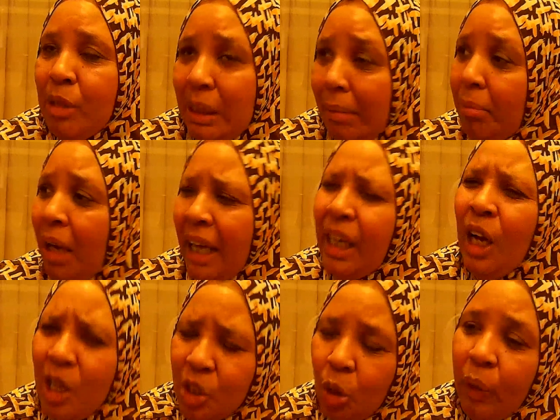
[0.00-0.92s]
Samad.
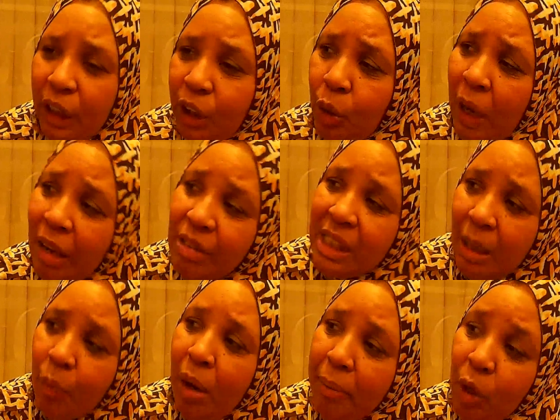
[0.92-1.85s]
So we do have some
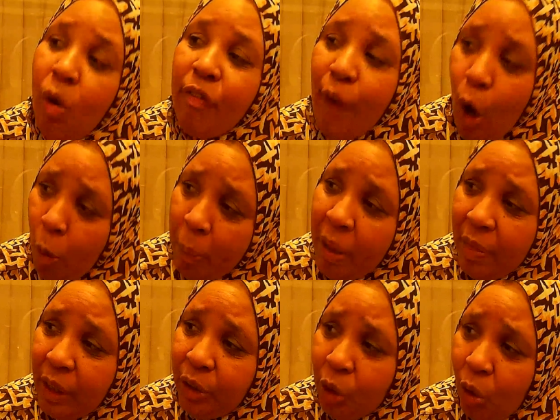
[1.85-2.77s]
women who have opened
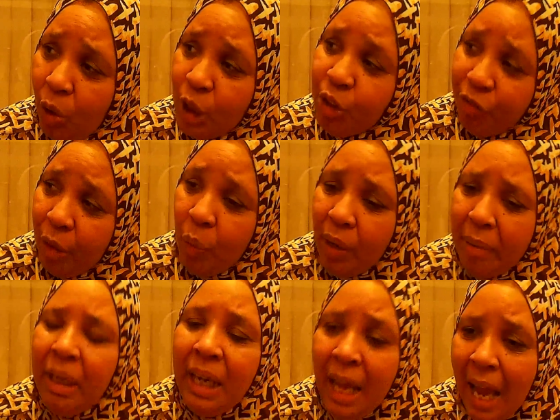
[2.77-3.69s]
the doors for
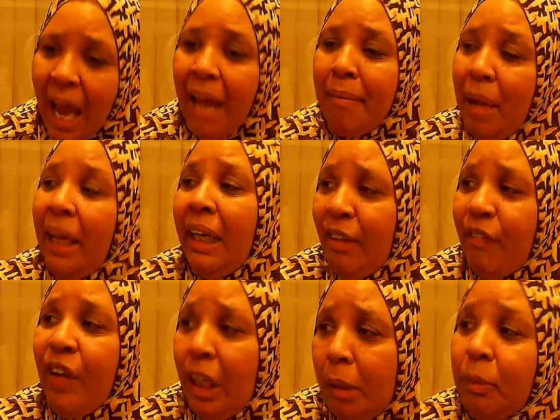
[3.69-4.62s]
women and made it
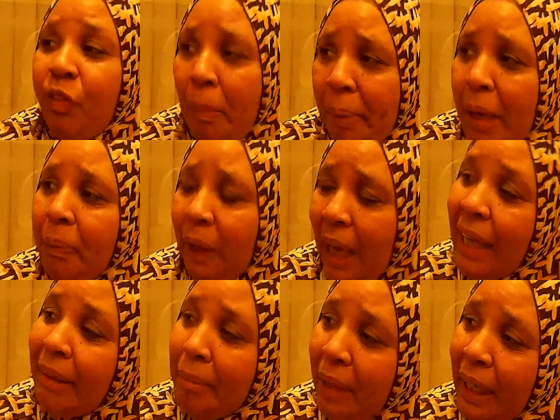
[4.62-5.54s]
available for people
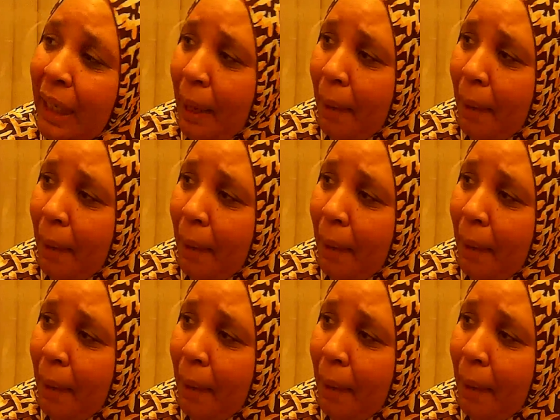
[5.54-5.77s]
like me.